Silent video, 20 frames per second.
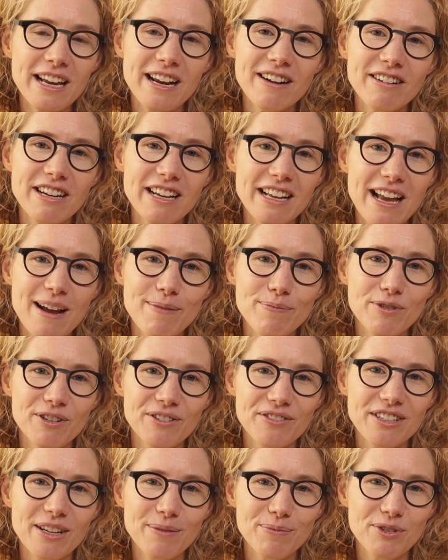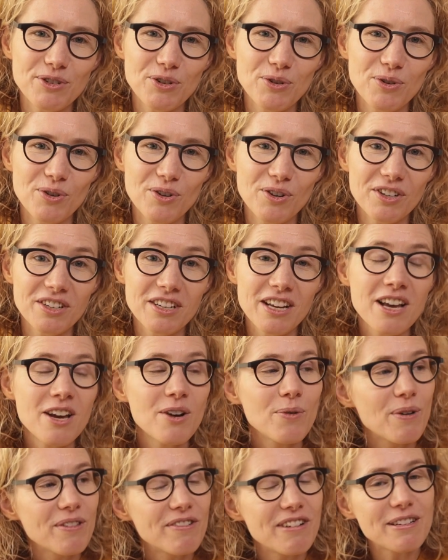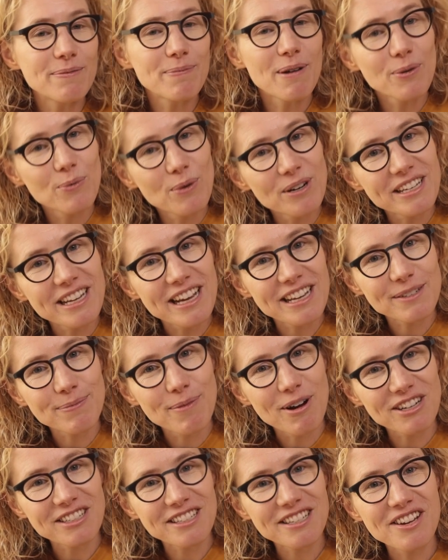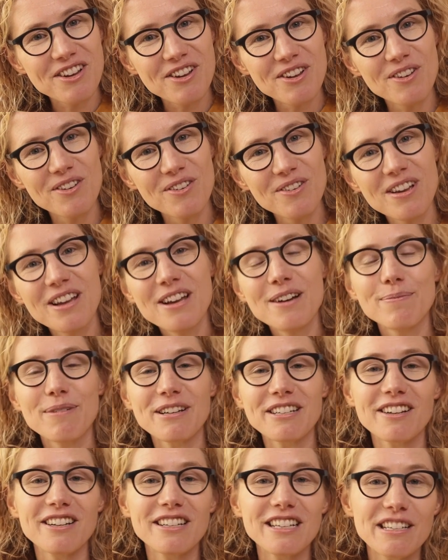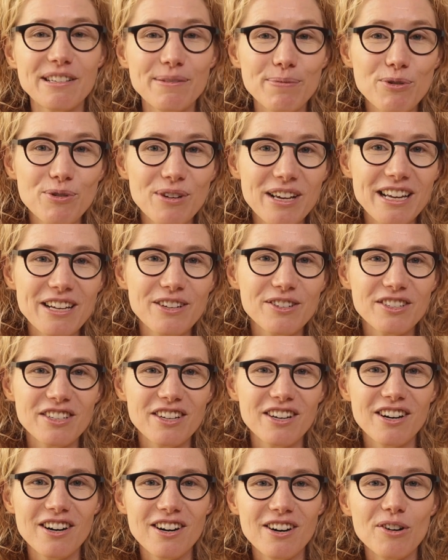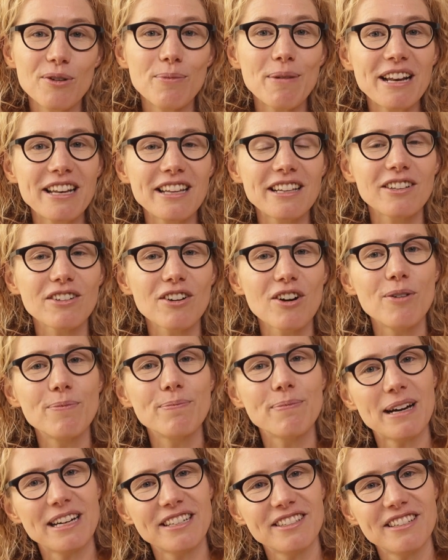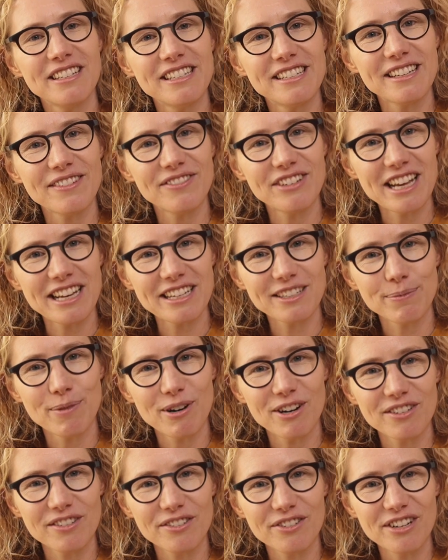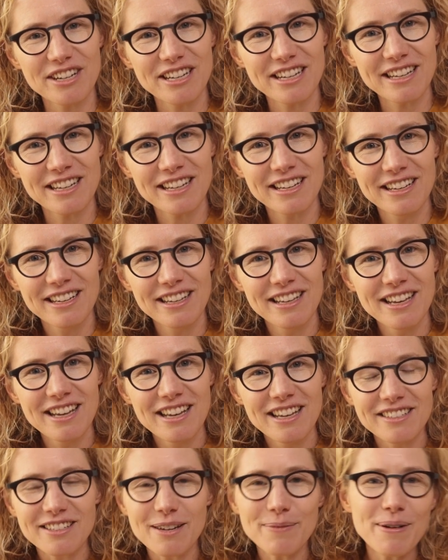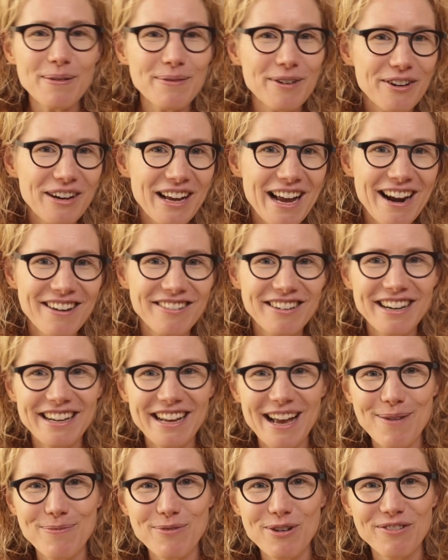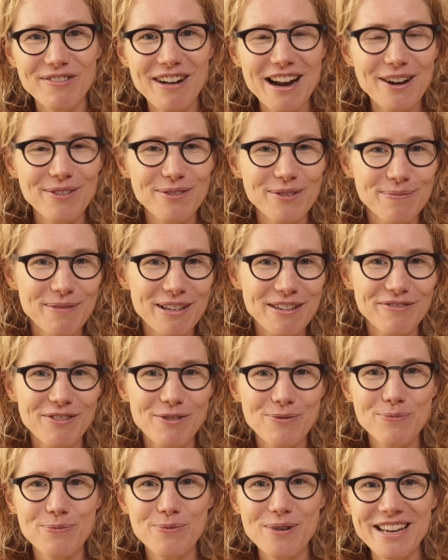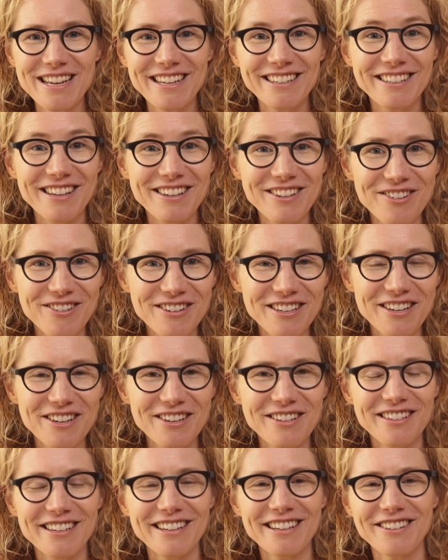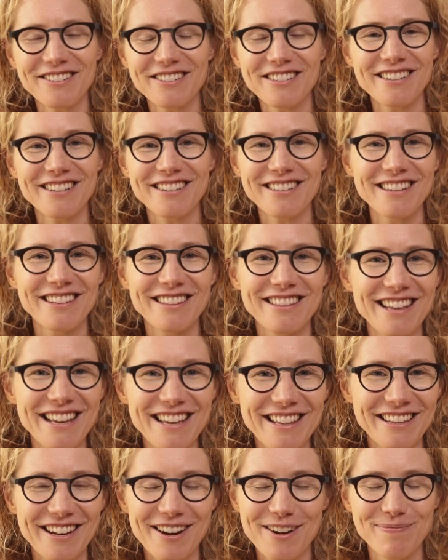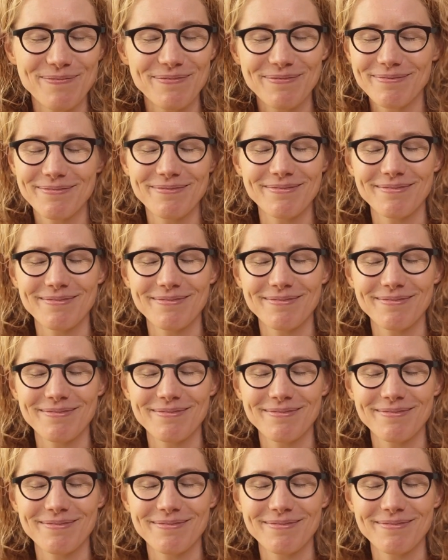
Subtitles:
carry a camera of some sort, whether it's my 1DX Mark II, my slightly smaller EOS R, or my little compact G7X Mark III. Sometimes I'll carry a camera around with me for weeks and not use it, and I'll start to think that I'm